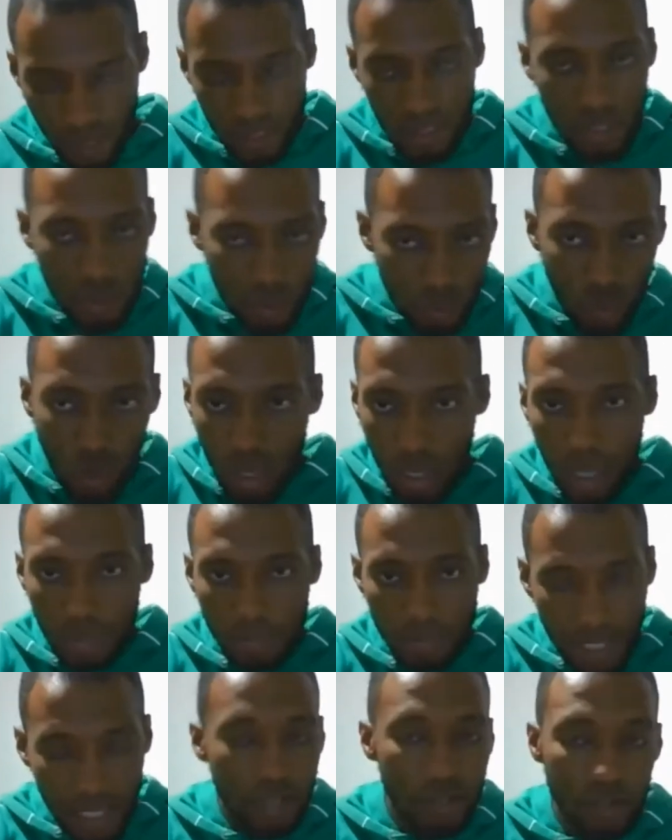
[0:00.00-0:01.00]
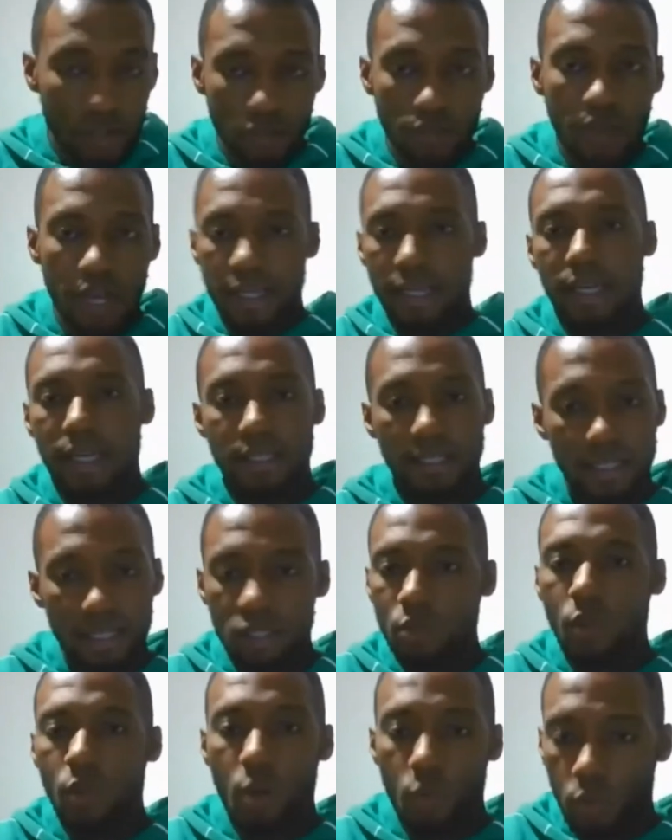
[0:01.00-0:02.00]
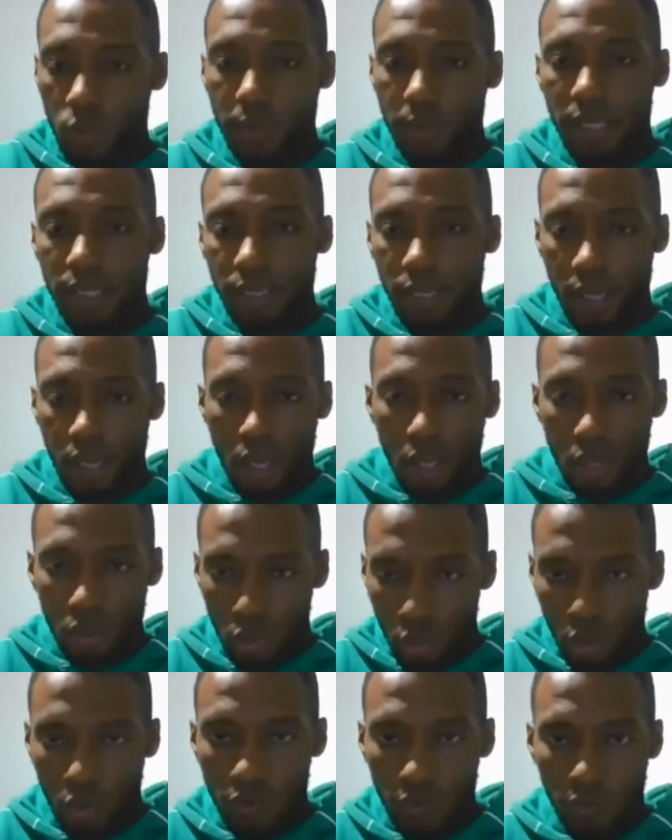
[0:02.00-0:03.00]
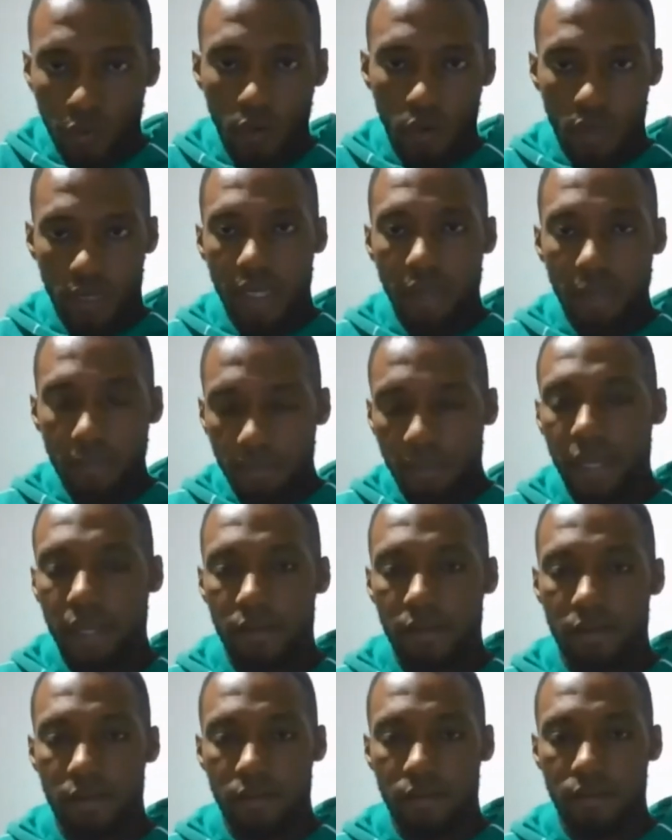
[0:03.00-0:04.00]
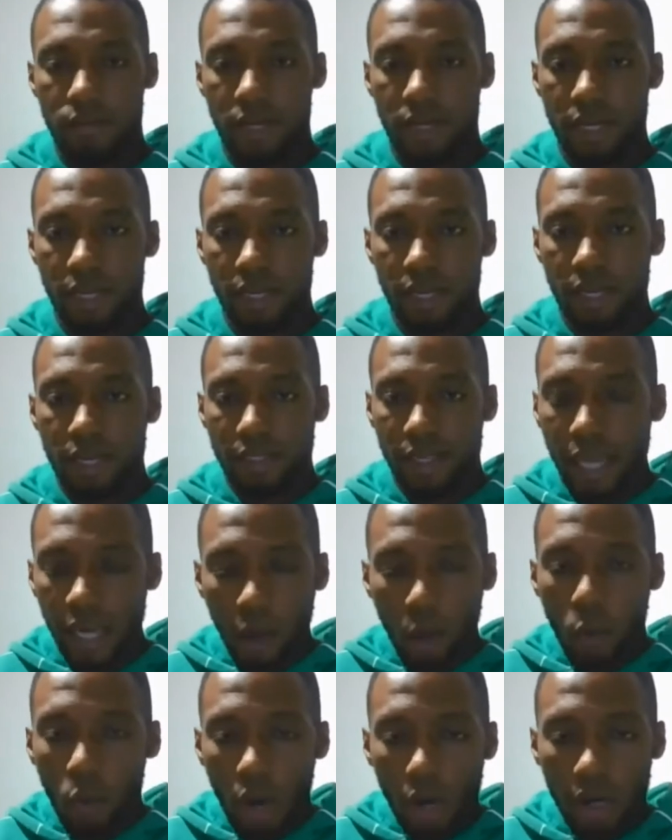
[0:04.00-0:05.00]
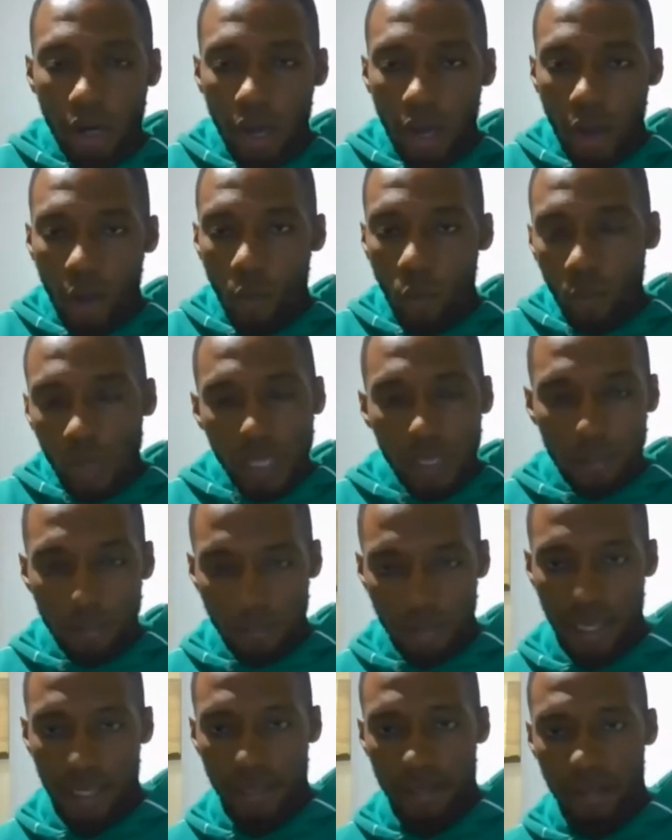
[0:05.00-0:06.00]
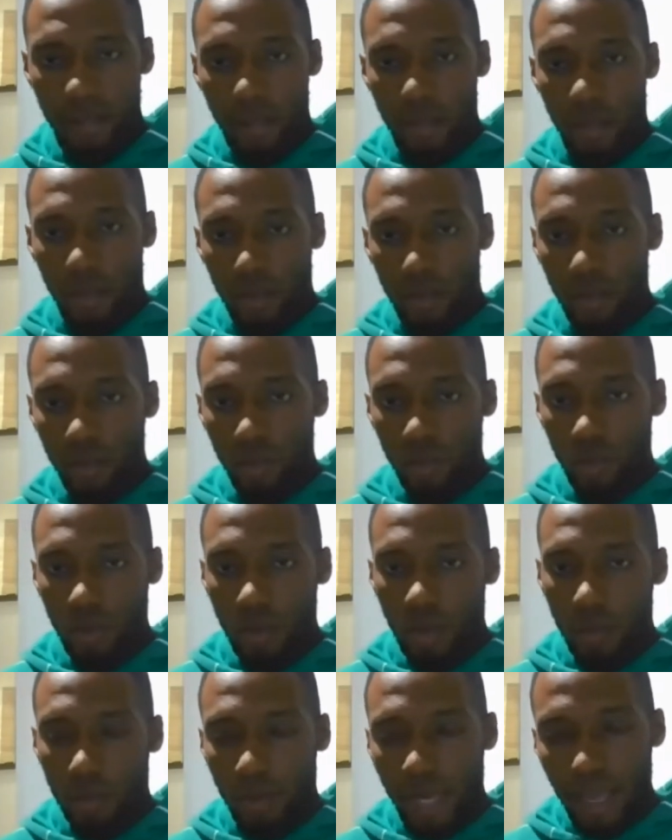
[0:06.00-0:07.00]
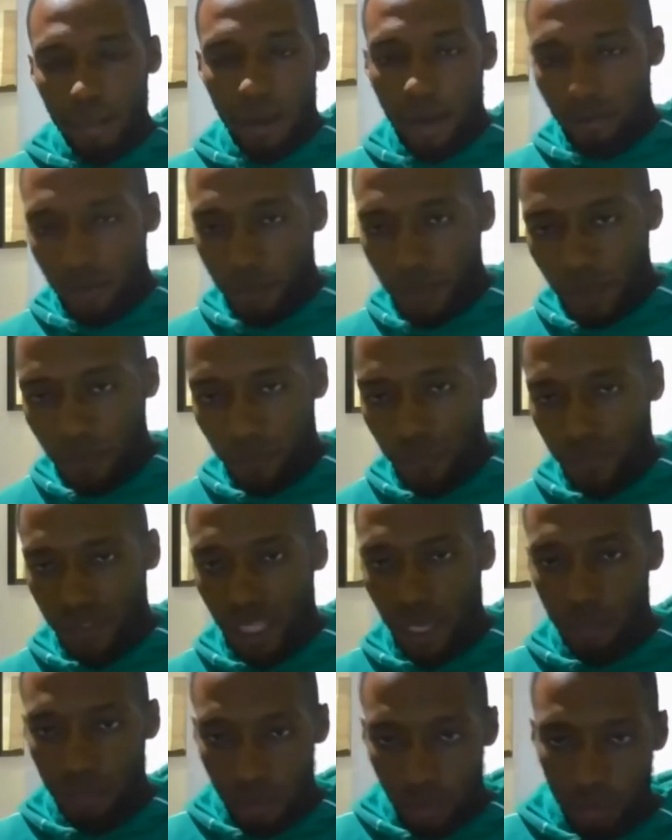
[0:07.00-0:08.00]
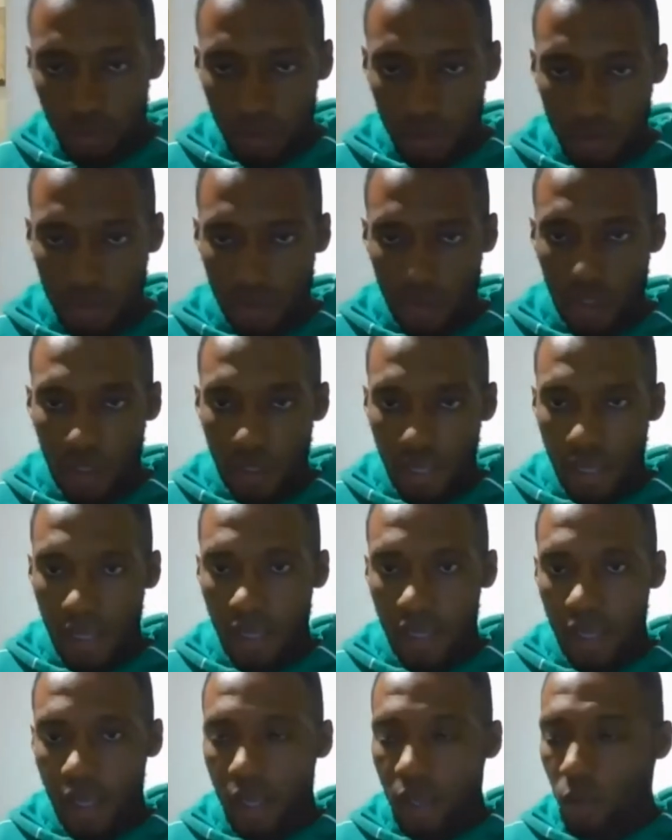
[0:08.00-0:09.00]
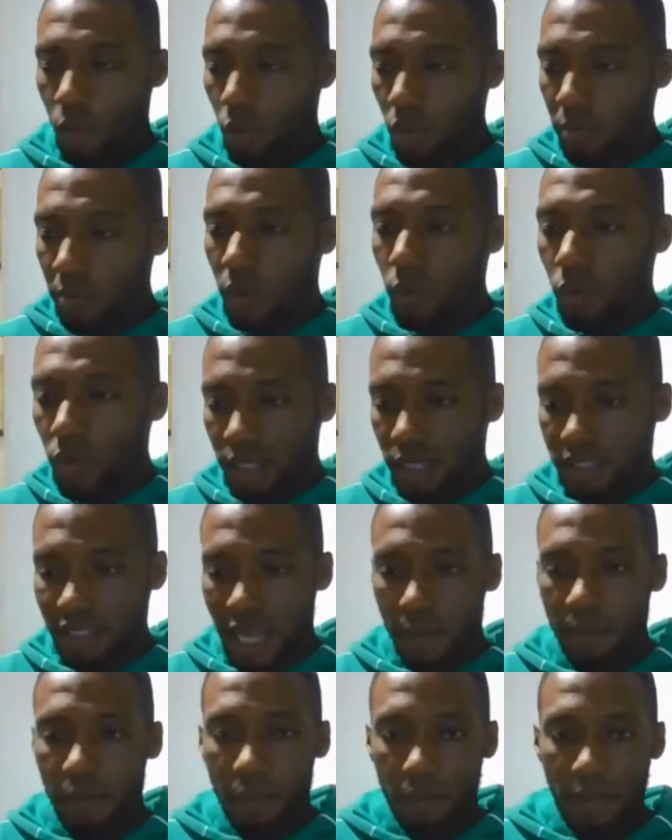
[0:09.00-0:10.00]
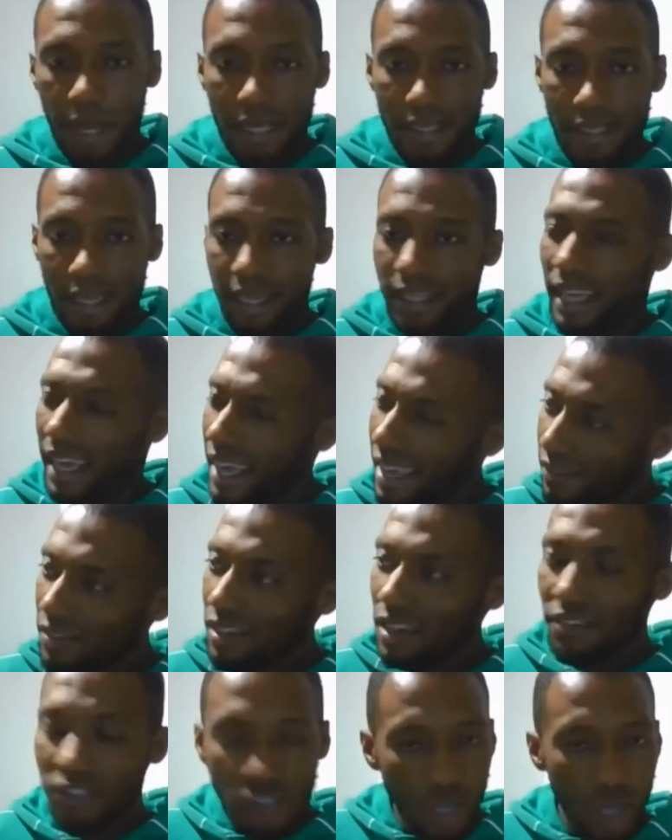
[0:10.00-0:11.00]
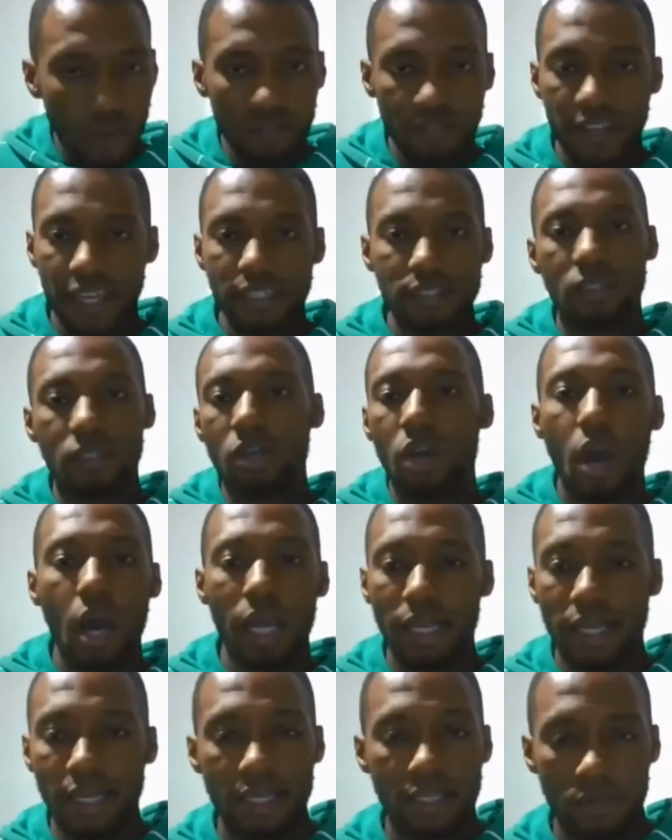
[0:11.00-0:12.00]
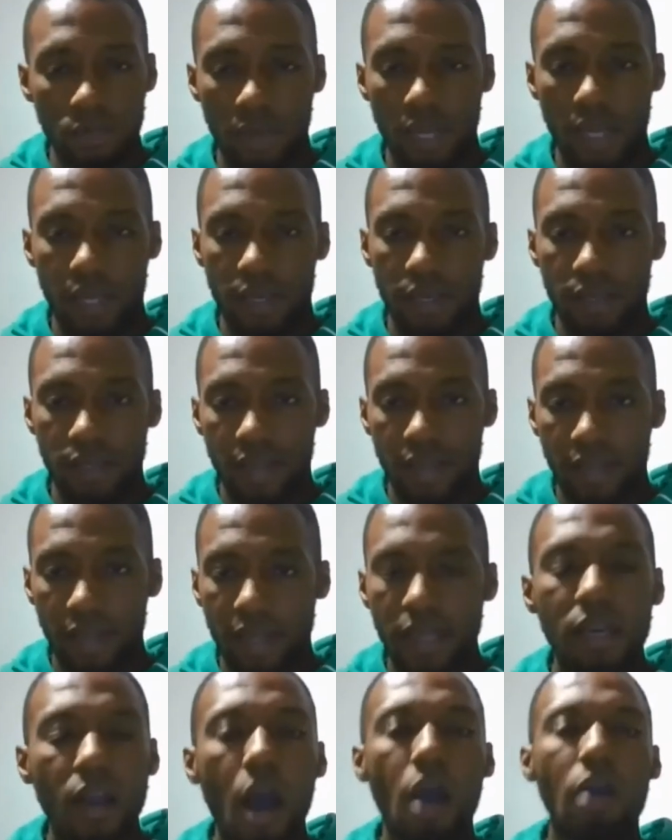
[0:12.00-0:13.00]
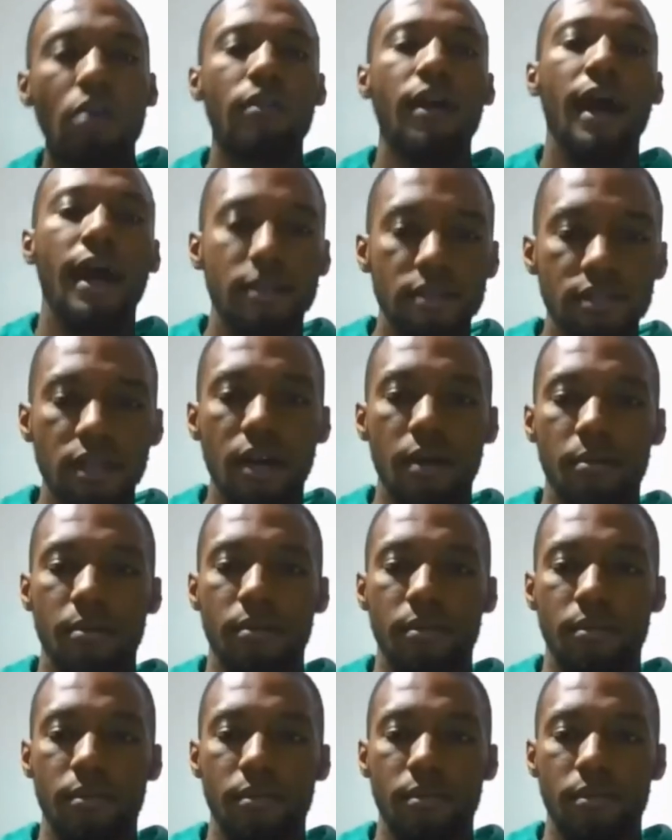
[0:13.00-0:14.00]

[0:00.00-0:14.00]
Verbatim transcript: This is what I'm telling you right now. This is what women look for in men, right? They don't want weak men who blame other people for their problems. Yeah, women want the type of man that yeah, even if stuff isn't going his way, yeah, he gonna rise up.